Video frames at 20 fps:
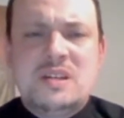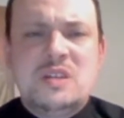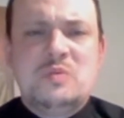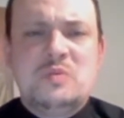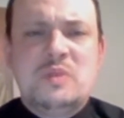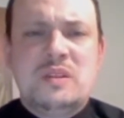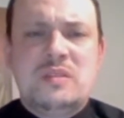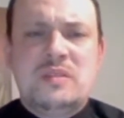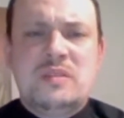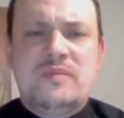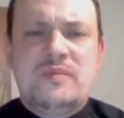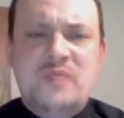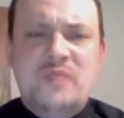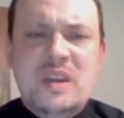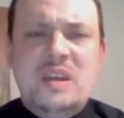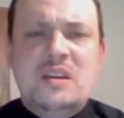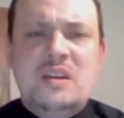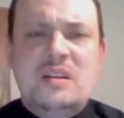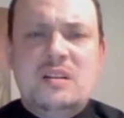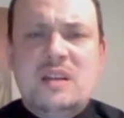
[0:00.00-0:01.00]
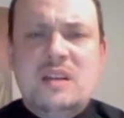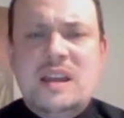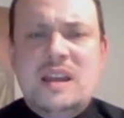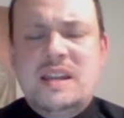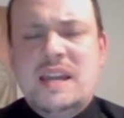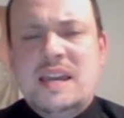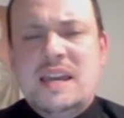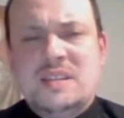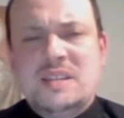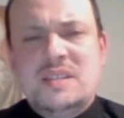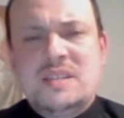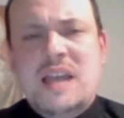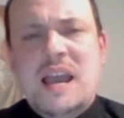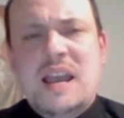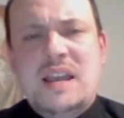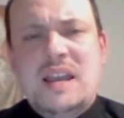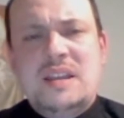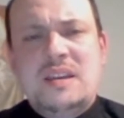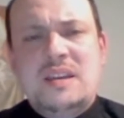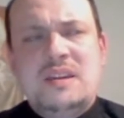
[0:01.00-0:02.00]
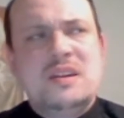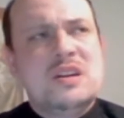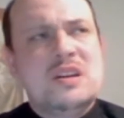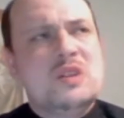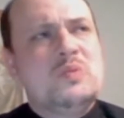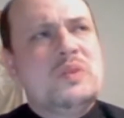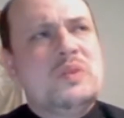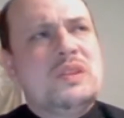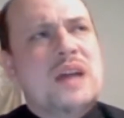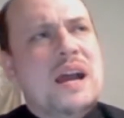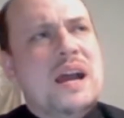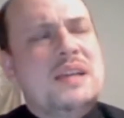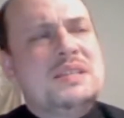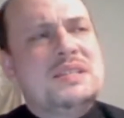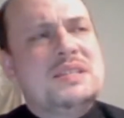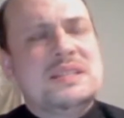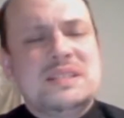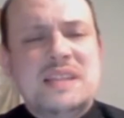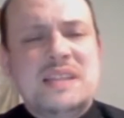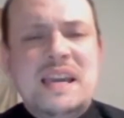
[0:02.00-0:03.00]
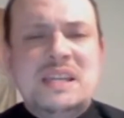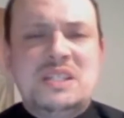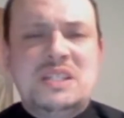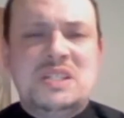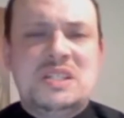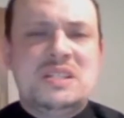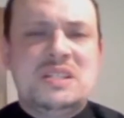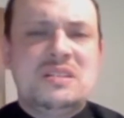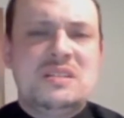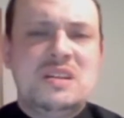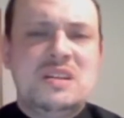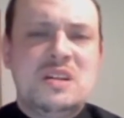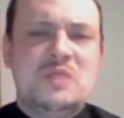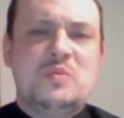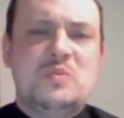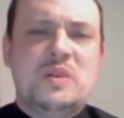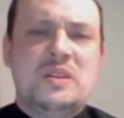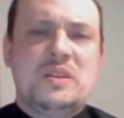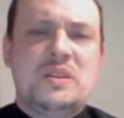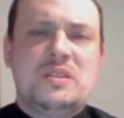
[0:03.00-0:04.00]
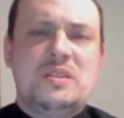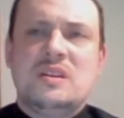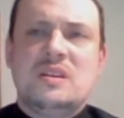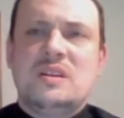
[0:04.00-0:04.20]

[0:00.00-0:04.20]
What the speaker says: with fear and anxiety, with isolation, with